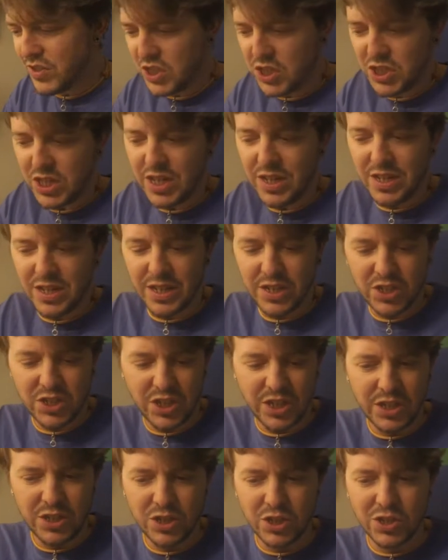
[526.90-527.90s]
seen
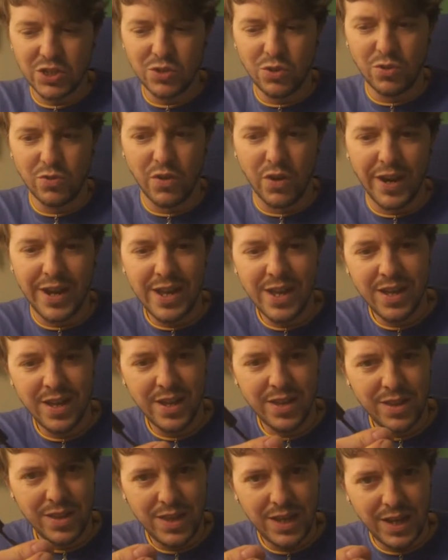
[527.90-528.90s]
this in store, right?
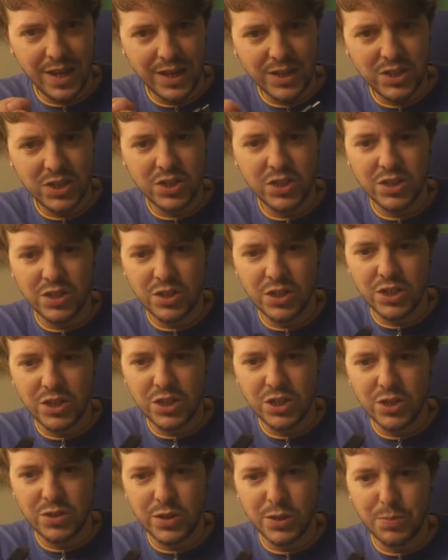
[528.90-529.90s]
This, because
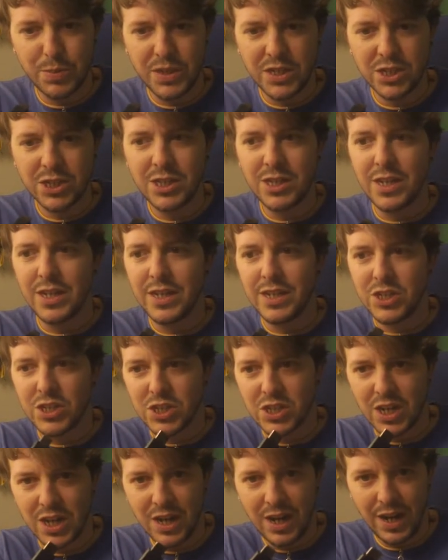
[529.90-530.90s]
it's U S B C,
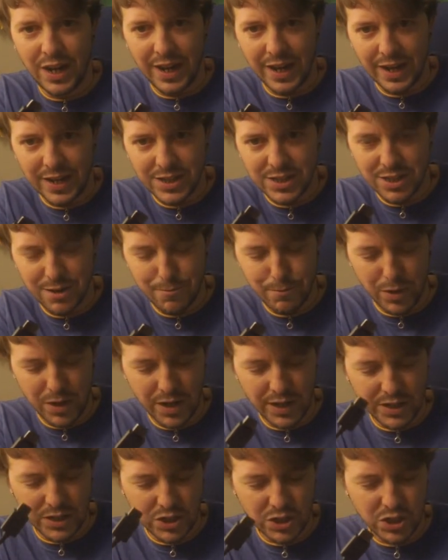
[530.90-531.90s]
just clicks in
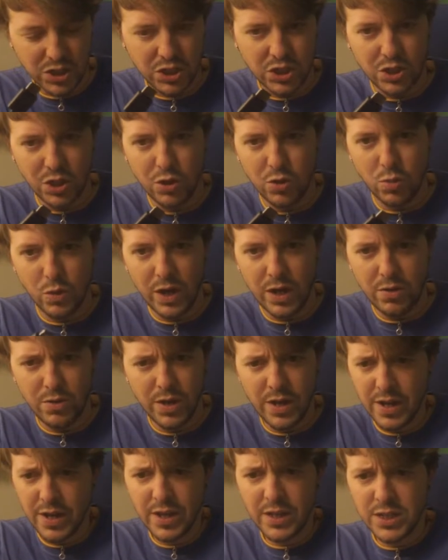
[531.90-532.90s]
place so
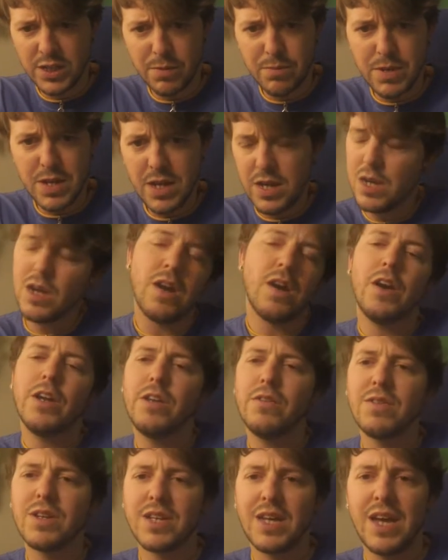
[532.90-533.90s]
well. To me, I
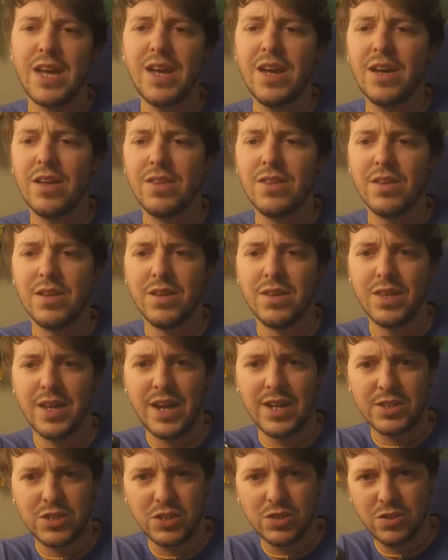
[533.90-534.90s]
don't care that
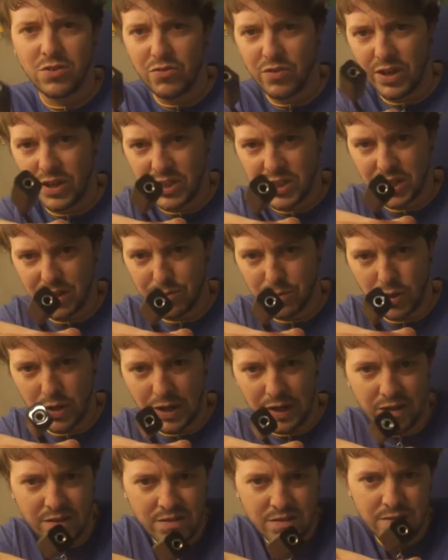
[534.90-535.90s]
that's creating
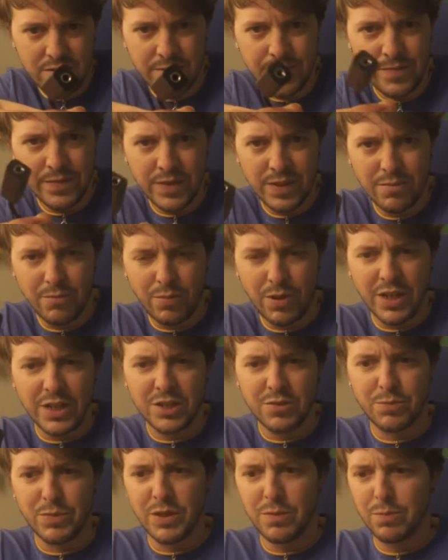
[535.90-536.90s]
my...
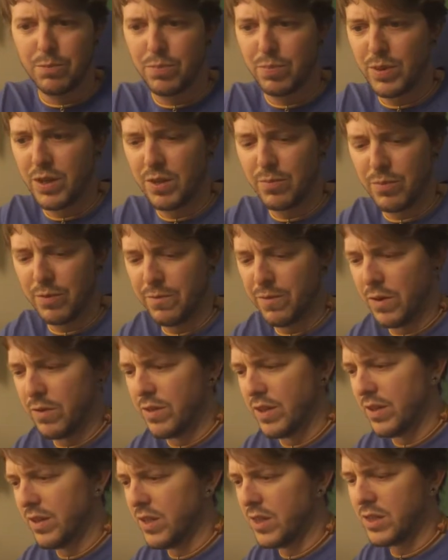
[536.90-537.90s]
place for me to plug my
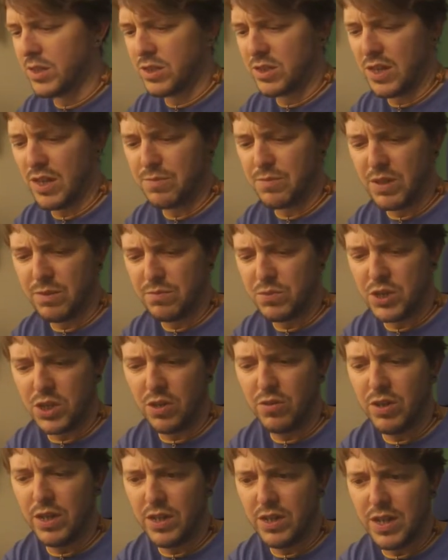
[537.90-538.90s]
phone in. That's that, I'm
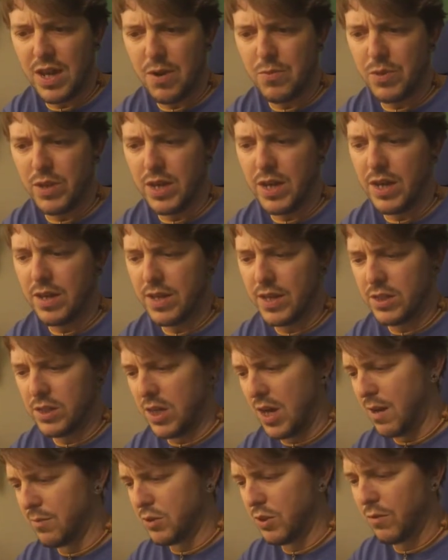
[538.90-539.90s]
totally down with that. That's
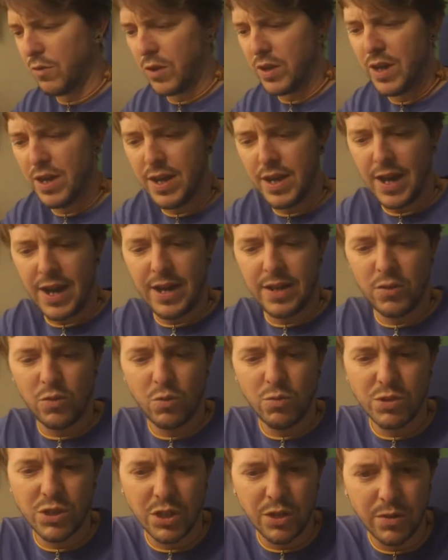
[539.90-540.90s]
absolutely fine. And
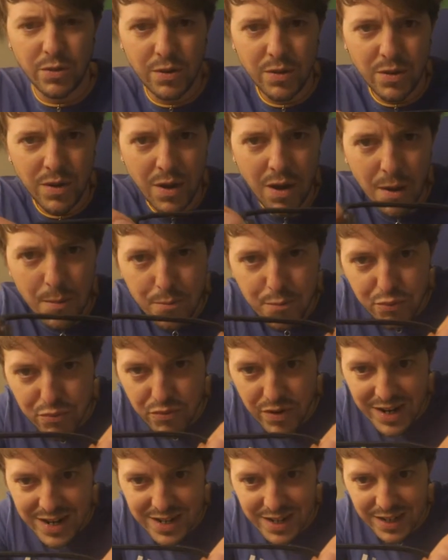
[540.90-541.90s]
also,
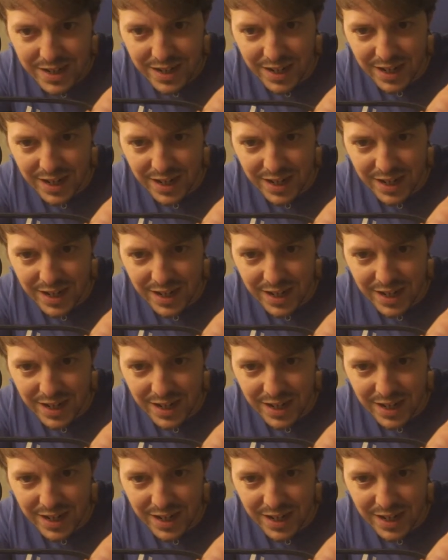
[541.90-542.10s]
braided